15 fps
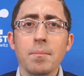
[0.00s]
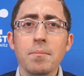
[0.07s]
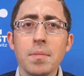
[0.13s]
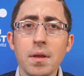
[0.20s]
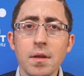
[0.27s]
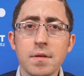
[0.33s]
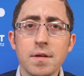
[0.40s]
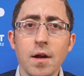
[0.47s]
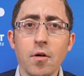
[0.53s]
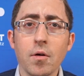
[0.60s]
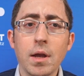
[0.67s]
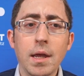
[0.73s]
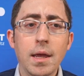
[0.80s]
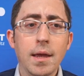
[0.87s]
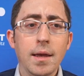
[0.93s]

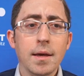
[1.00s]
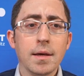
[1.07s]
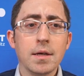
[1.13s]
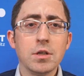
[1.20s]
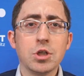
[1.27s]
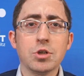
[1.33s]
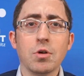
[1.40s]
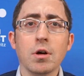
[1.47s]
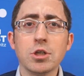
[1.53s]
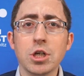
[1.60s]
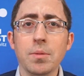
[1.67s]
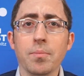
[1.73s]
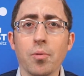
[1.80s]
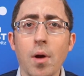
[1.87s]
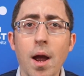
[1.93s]
military
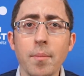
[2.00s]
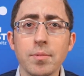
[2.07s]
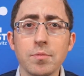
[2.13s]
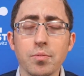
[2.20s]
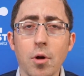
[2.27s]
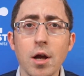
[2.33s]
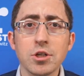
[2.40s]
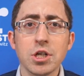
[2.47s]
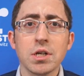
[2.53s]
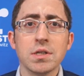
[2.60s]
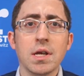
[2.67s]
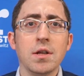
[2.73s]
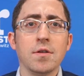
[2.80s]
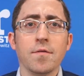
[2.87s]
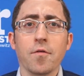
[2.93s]
construction
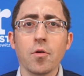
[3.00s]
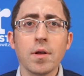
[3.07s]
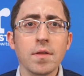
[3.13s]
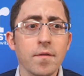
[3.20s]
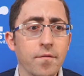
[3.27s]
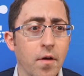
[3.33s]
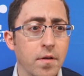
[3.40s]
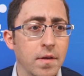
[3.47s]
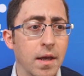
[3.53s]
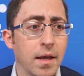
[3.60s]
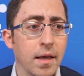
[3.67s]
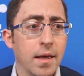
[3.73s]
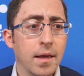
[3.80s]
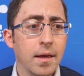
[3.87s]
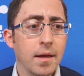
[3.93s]
projects and diverting the funding?